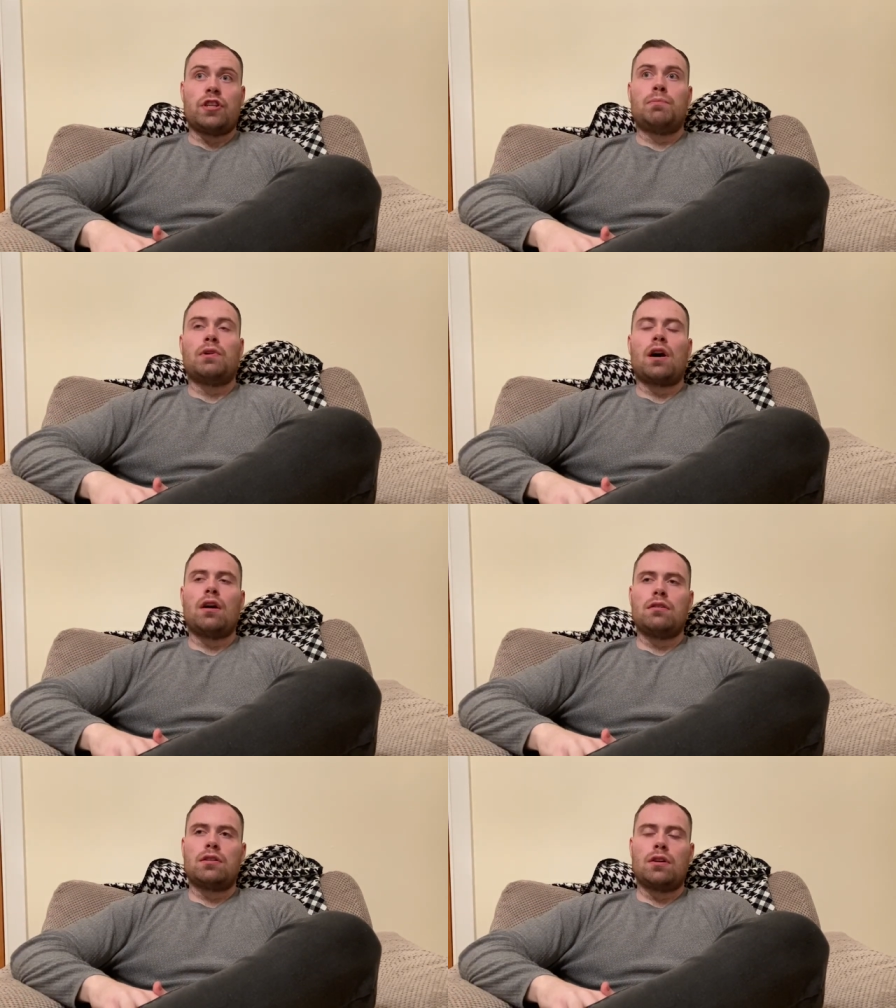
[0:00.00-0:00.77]
But
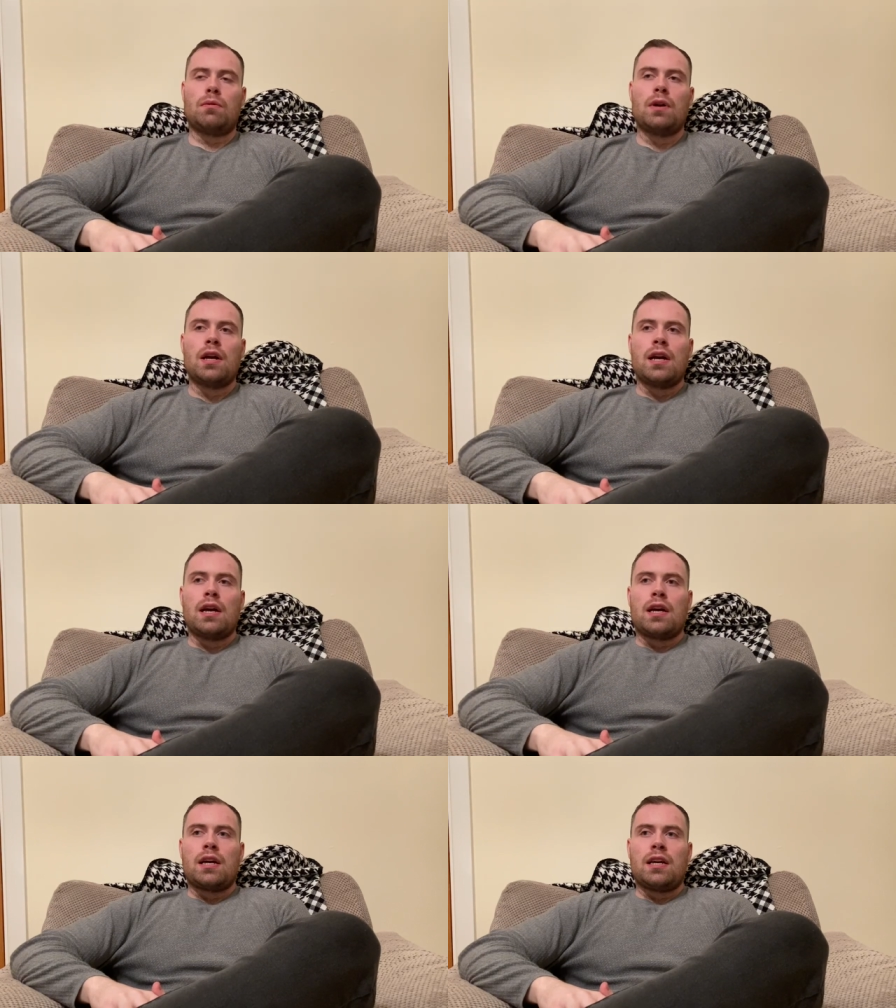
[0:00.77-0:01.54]
also,
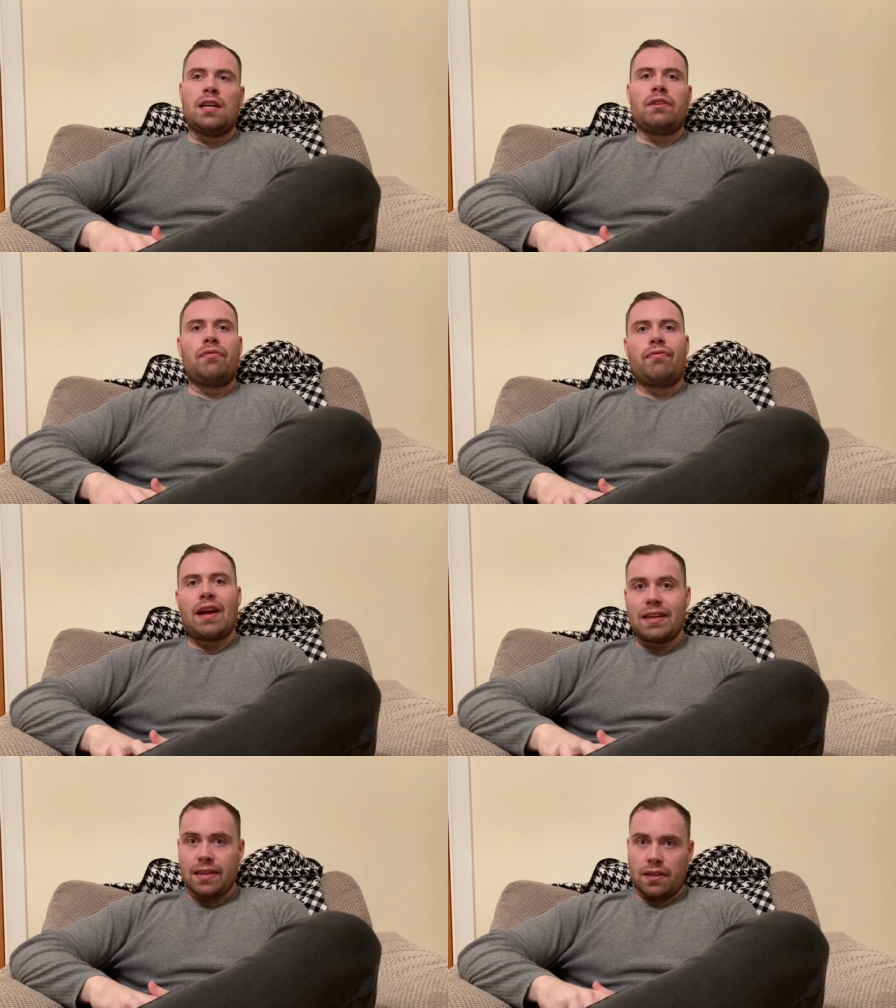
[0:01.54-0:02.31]
he
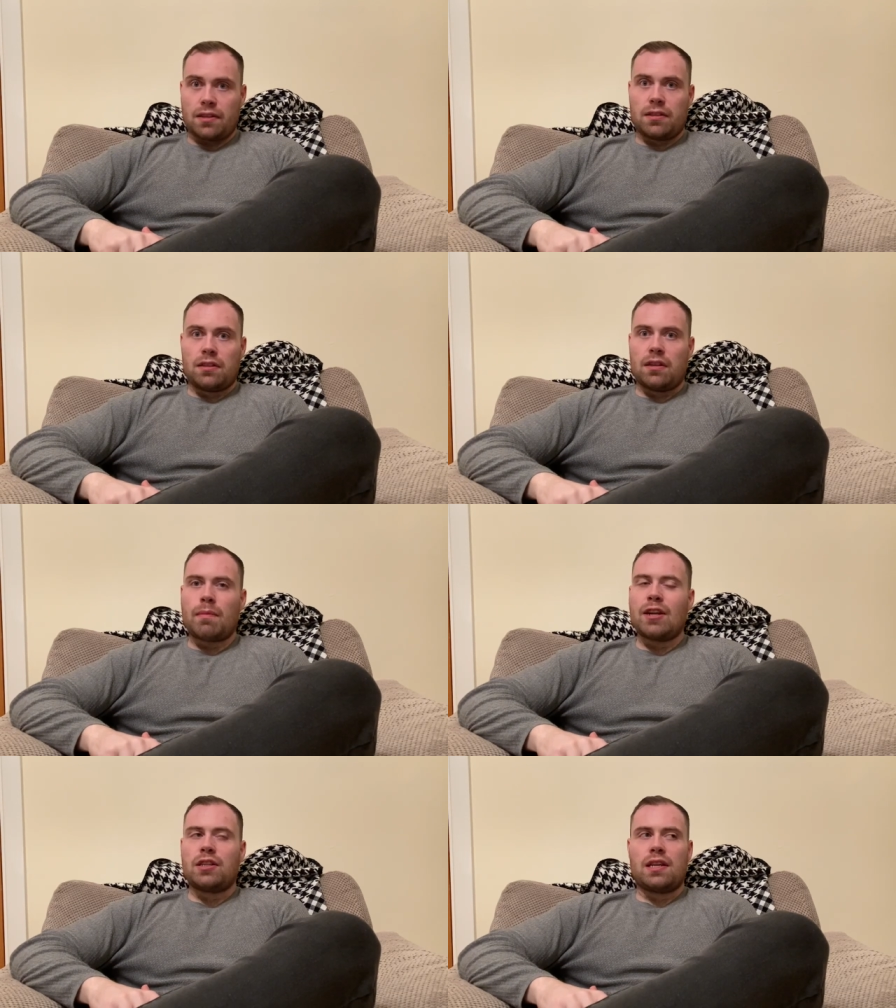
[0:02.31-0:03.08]
defended,
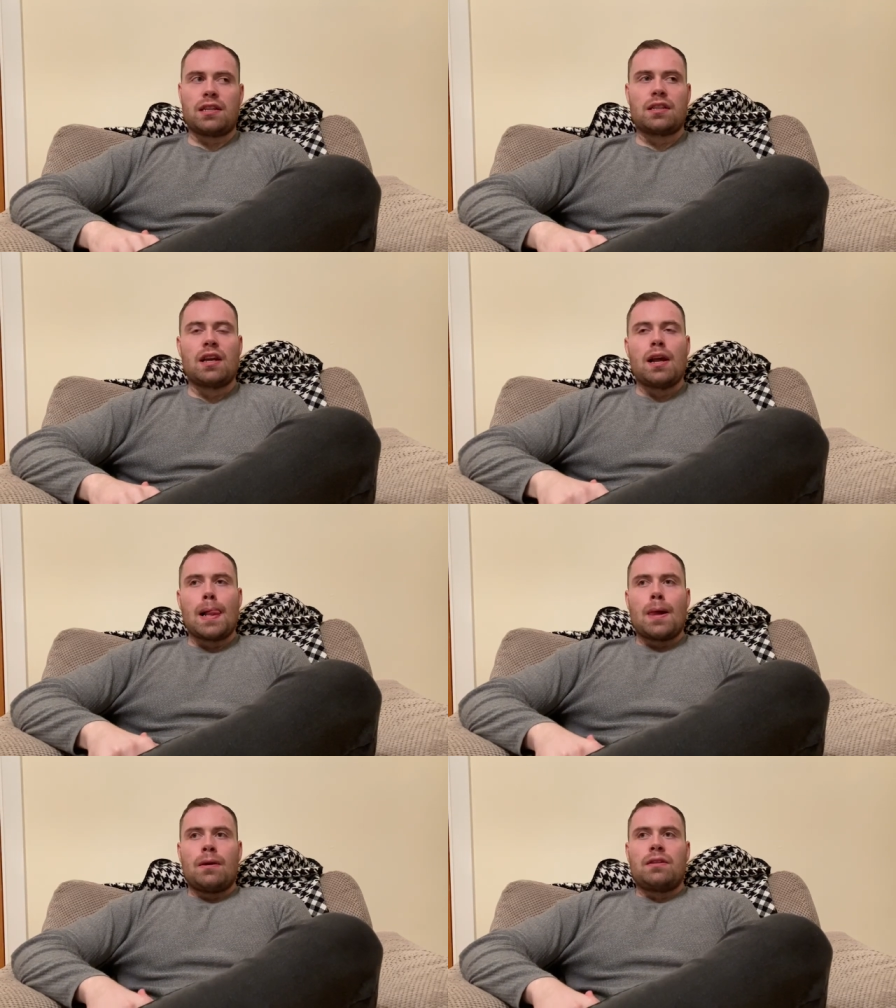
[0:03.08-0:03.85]
imagine this,
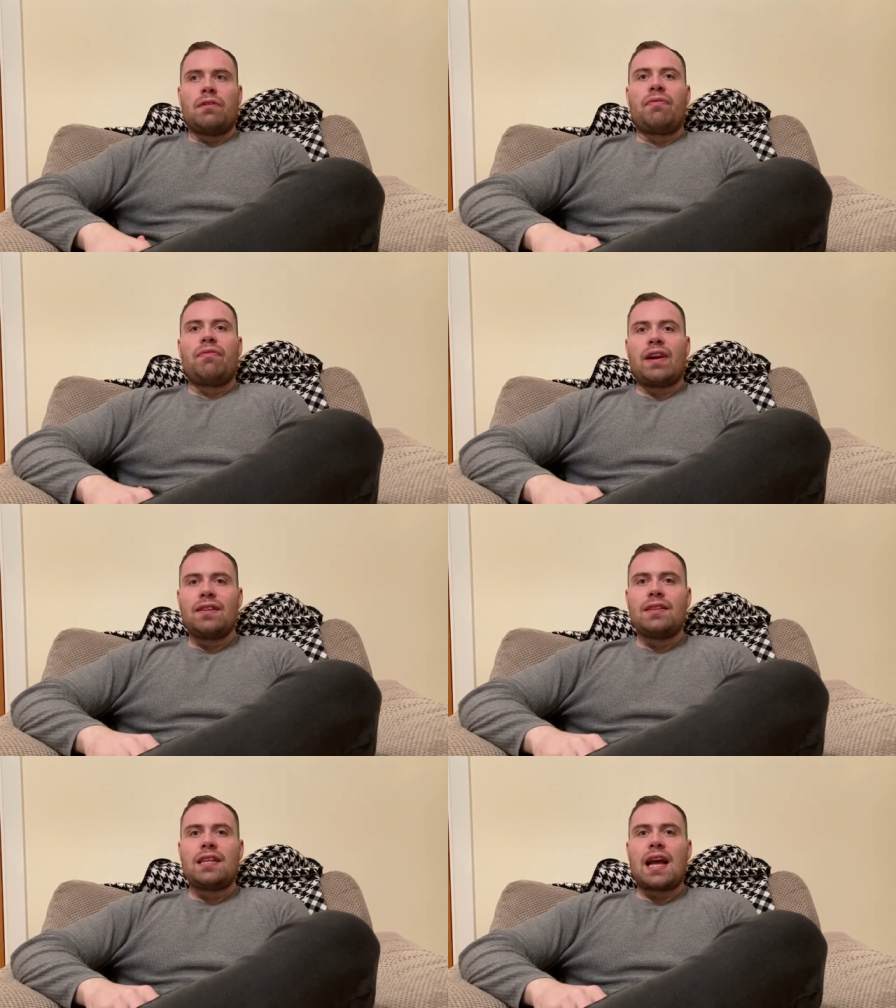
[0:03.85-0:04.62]

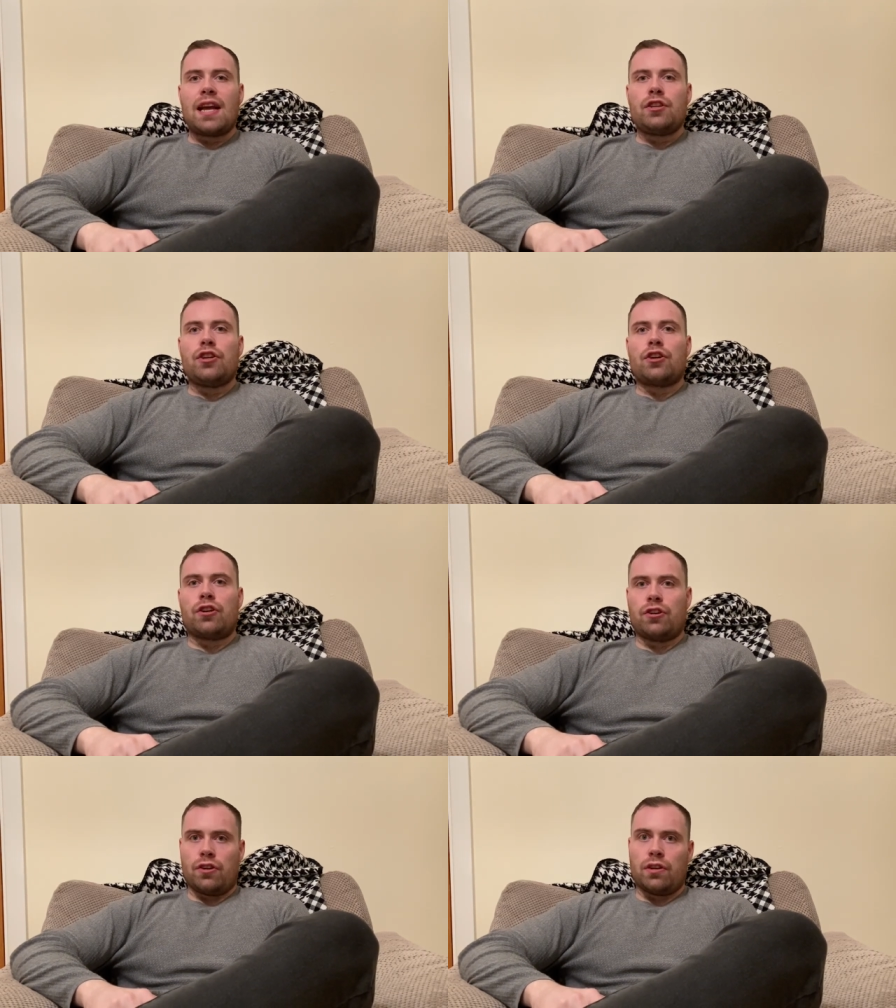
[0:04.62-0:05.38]
defended Eddie
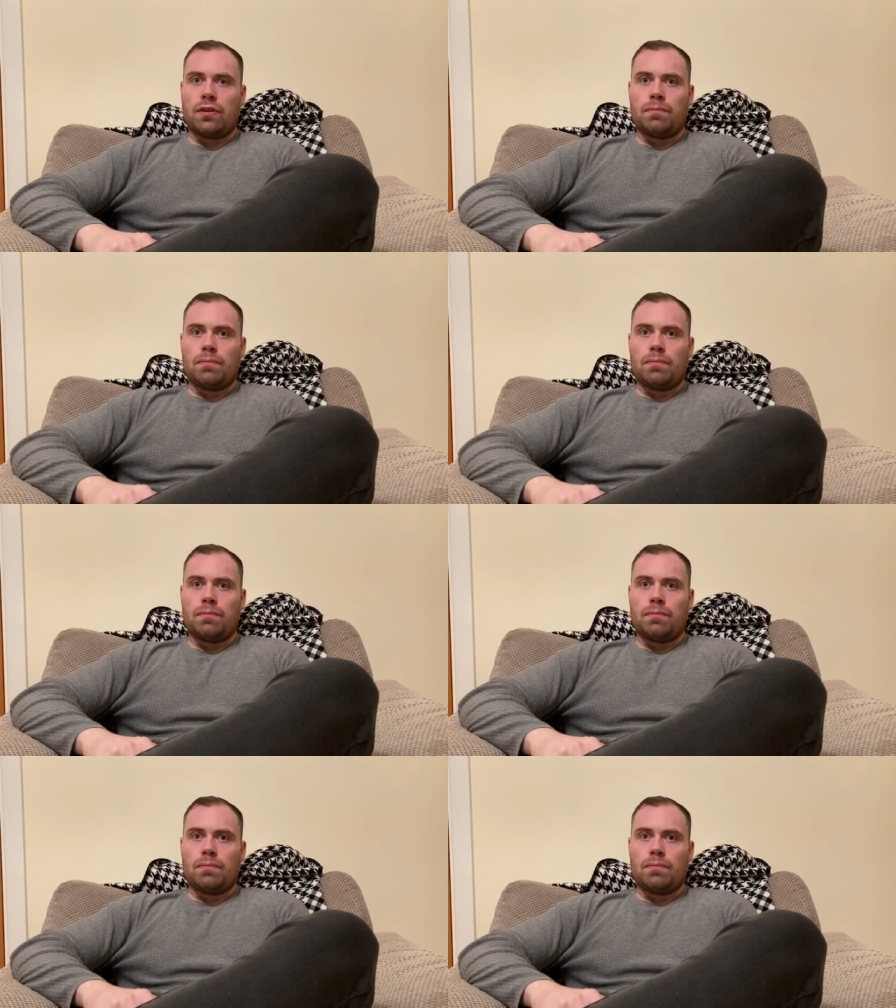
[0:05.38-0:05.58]
Hearn